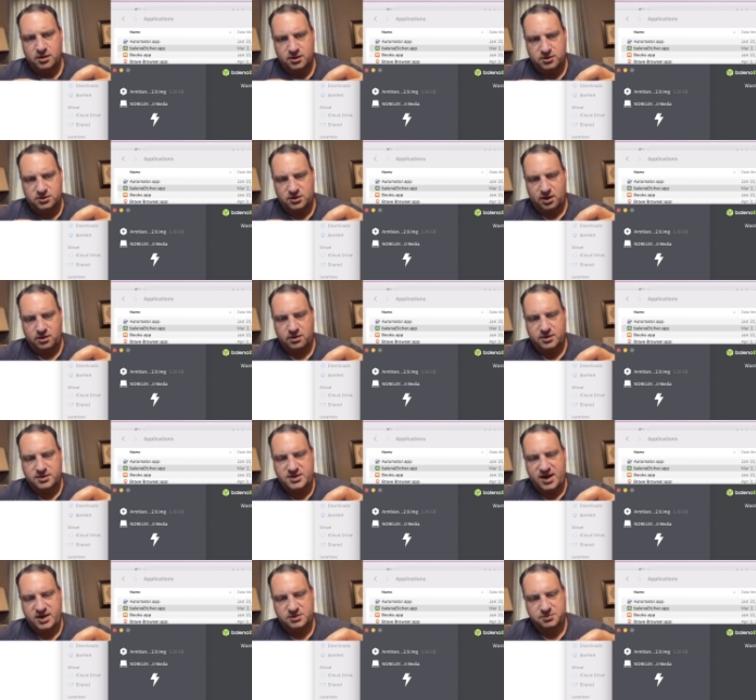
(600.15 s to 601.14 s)
solder
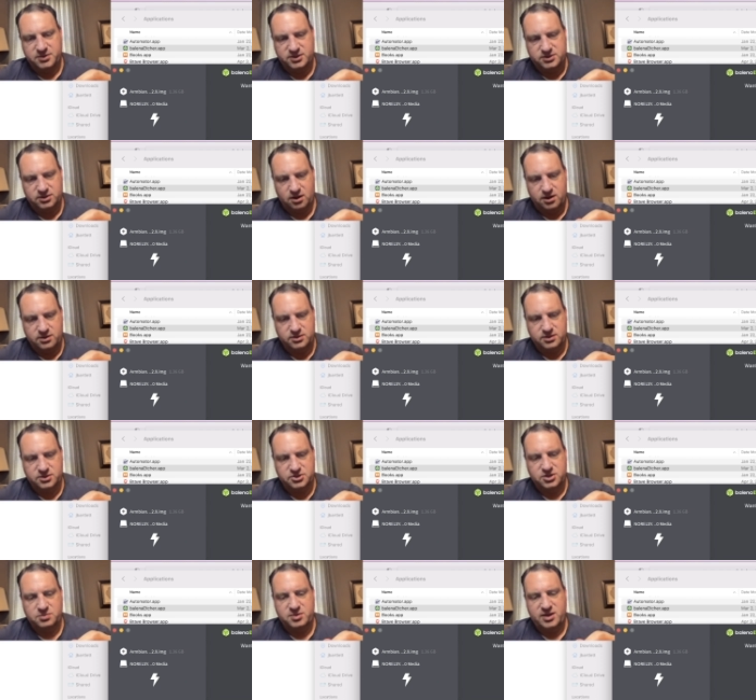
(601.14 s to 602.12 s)
attachments onto the
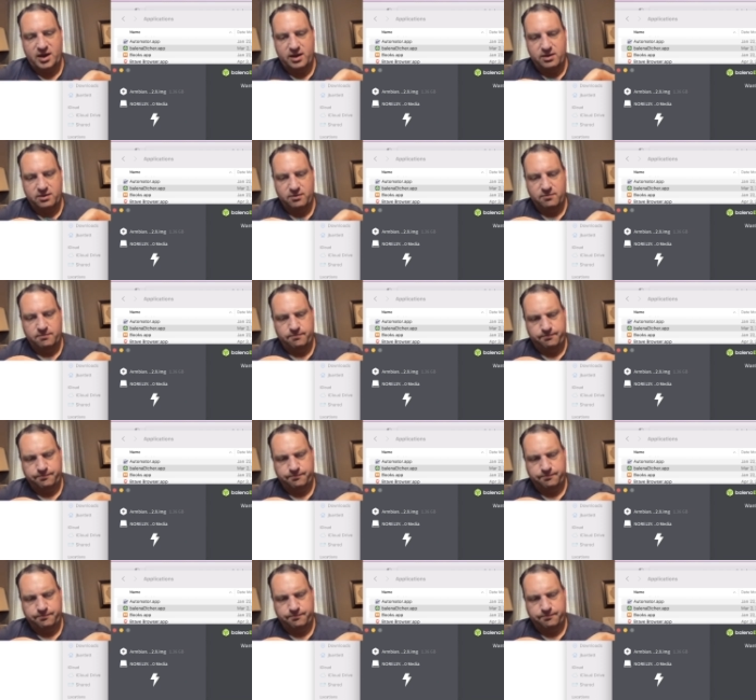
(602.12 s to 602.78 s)
GPIO.